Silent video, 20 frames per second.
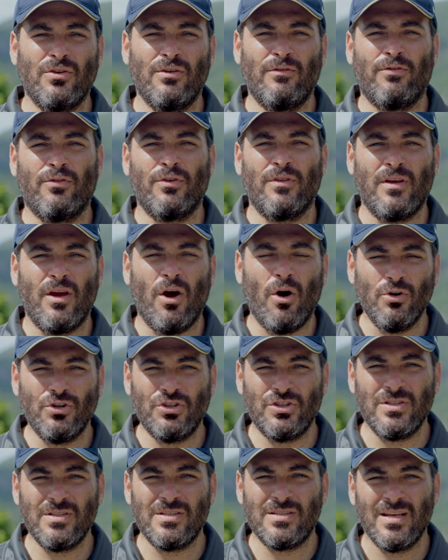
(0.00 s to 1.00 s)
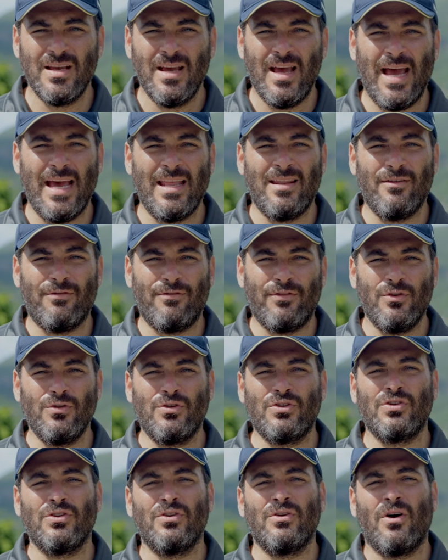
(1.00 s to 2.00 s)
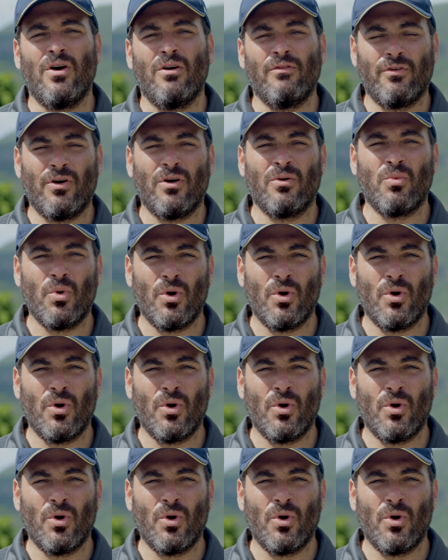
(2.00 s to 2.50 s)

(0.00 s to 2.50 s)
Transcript: good for the oceans and the future of our